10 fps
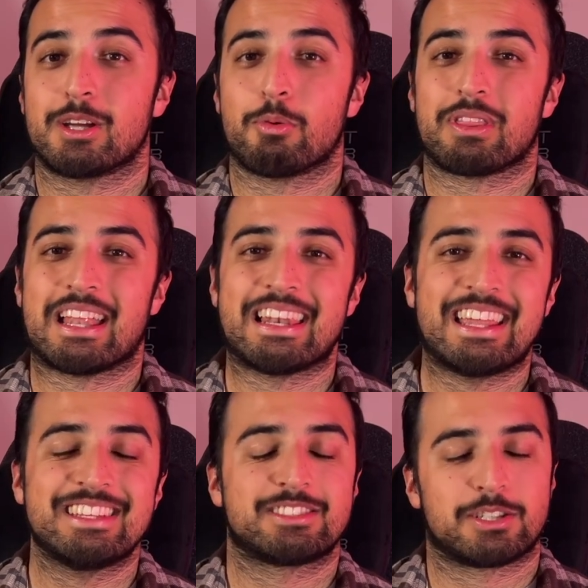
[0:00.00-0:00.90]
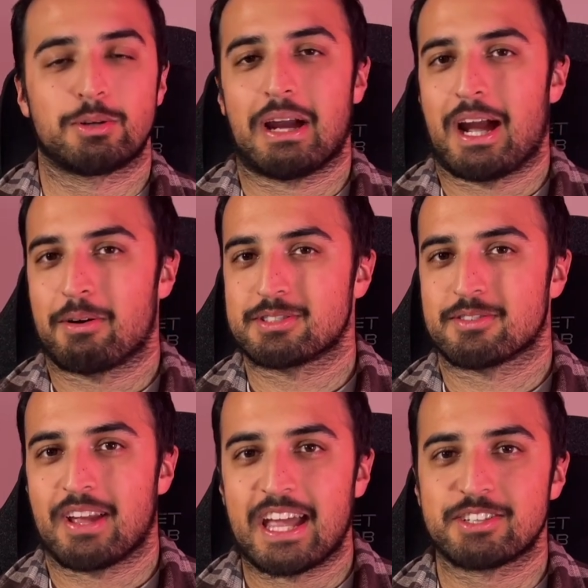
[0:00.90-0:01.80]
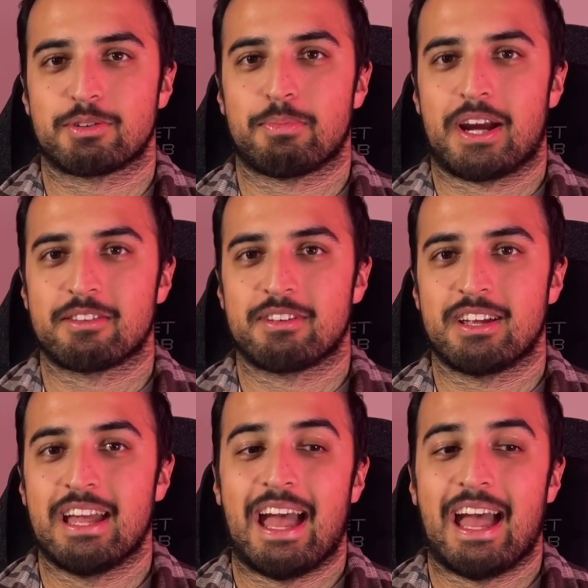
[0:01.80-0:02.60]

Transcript: you with at least 2 hours of extra battery